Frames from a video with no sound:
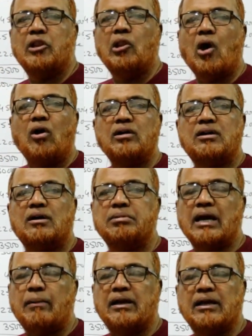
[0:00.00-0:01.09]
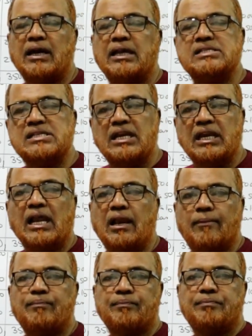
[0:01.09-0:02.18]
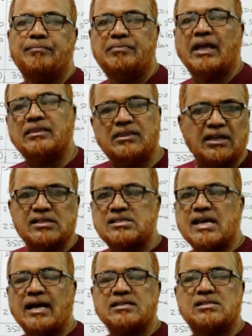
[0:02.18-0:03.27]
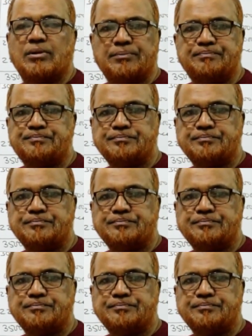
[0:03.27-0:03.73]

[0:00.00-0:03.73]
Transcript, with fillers: Long term capital gain is nil. Nothing is taxable.